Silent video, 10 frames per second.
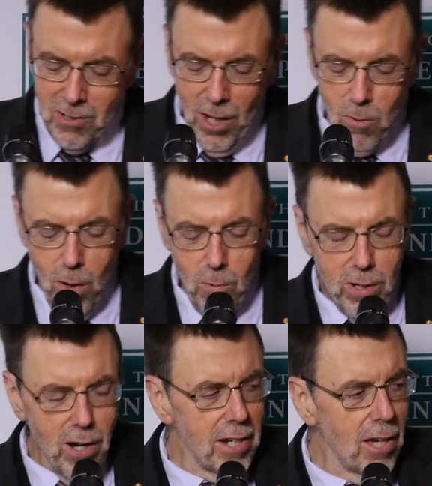So what would
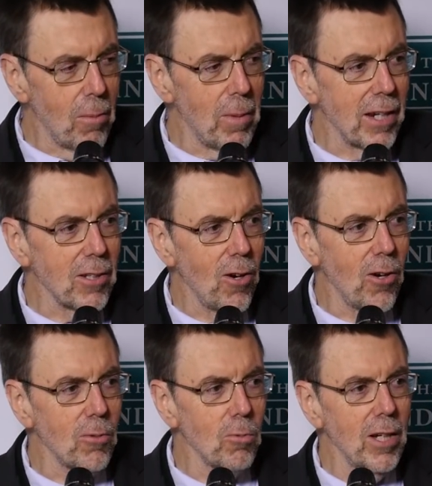I know about God?
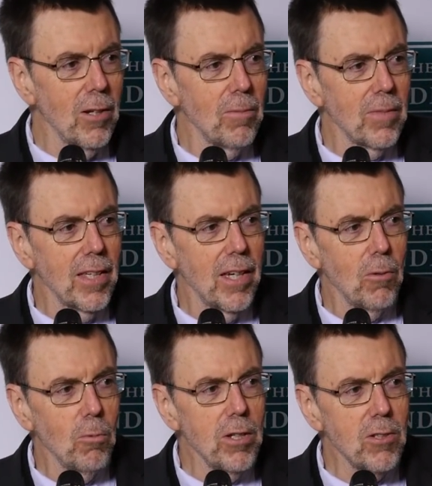Well,
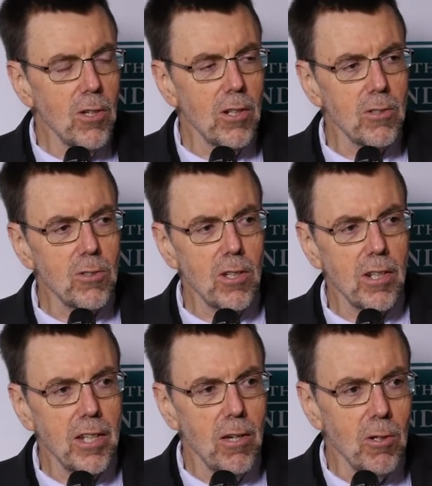we journalists
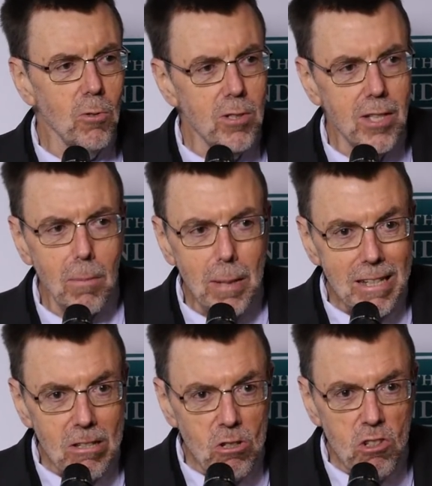certainly know a good deal about
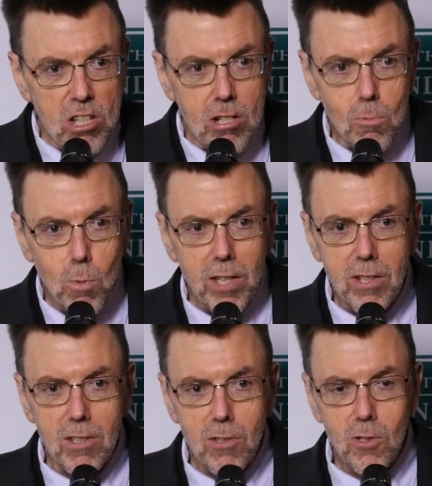sin and
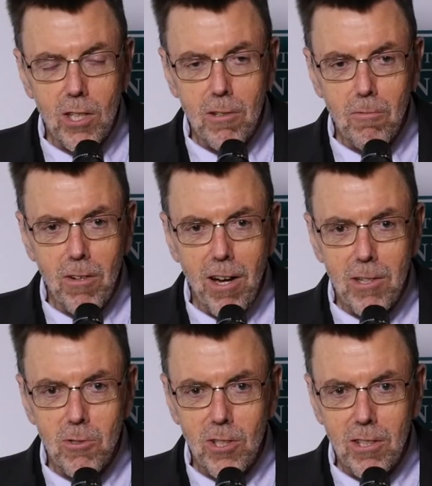wickedness and
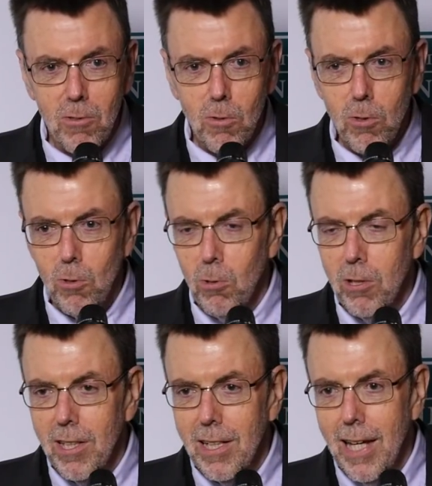vice and
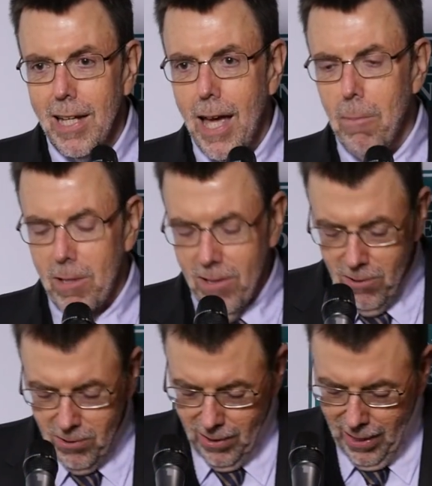cruelty and
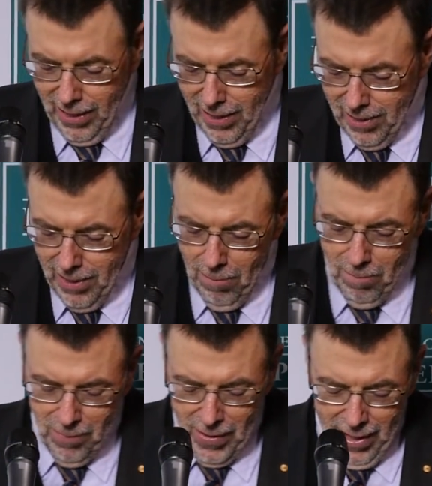unhappiness, and
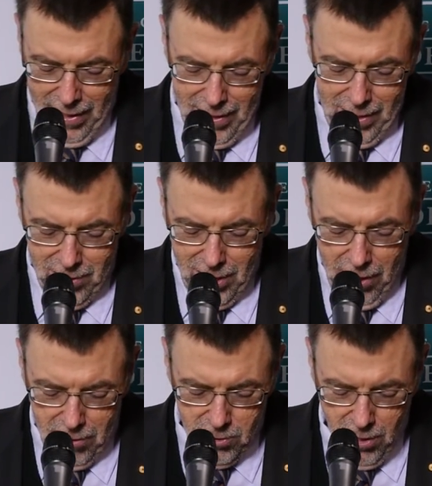that's the
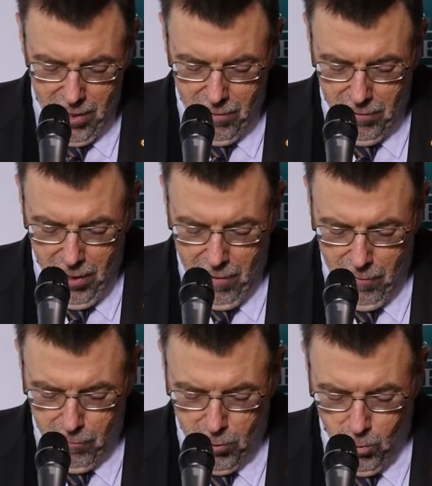other side of life,
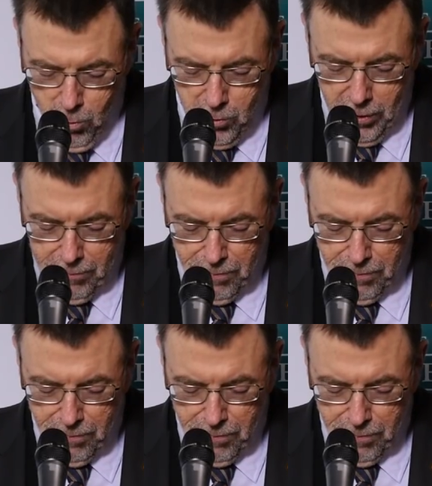of course.